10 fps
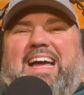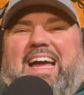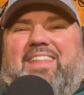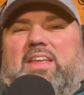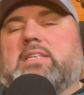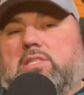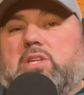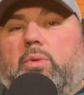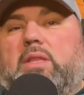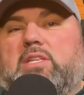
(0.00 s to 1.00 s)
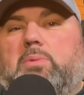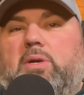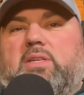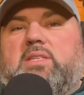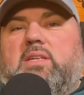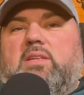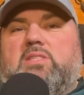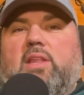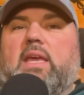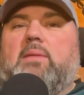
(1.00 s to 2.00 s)
And they said, so read these books.
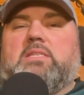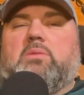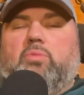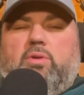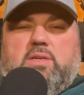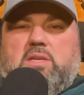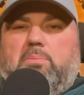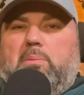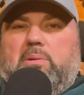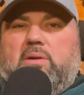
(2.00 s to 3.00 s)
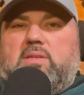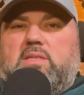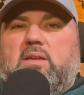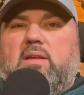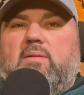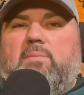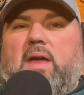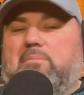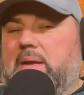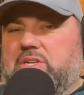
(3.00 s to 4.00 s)
So they gave me some really simple books.
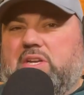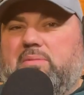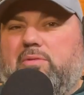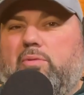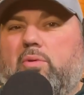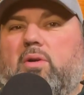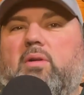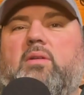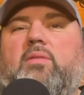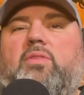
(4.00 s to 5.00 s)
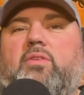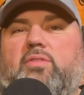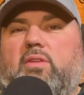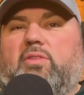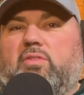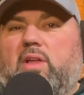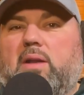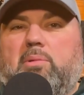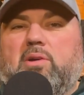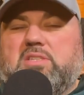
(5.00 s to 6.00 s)
I've mentioned it before. There's a, there's a lot
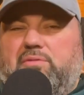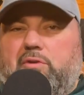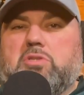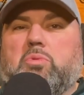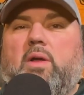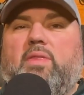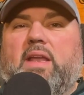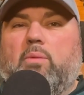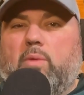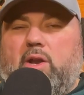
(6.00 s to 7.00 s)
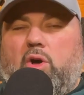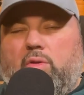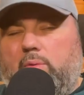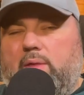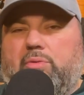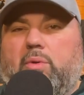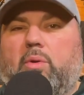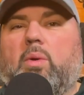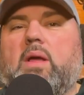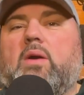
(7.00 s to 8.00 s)
of books. The first one that I read all the way
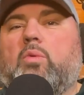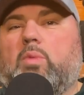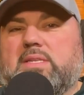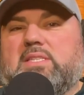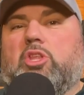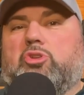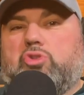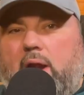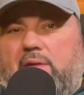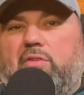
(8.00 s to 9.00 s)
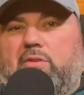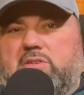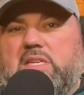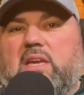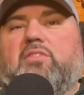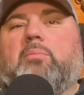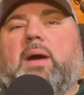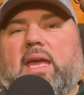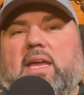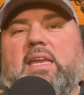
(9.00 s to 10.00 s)
through was The Traveler's Gift
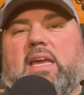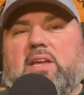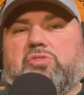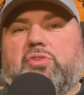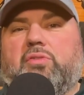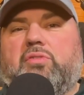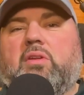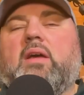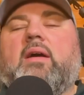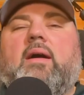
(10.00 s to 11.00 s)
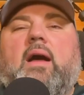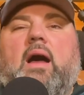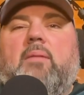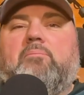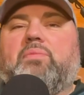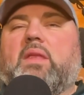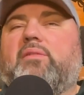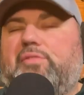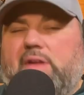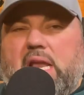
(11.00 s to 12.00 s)
by Andy Andrews. Um,
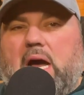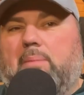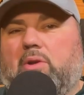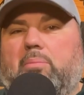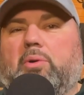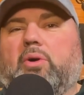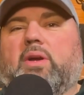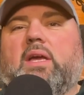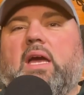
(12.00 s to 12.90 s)
phenomenal book.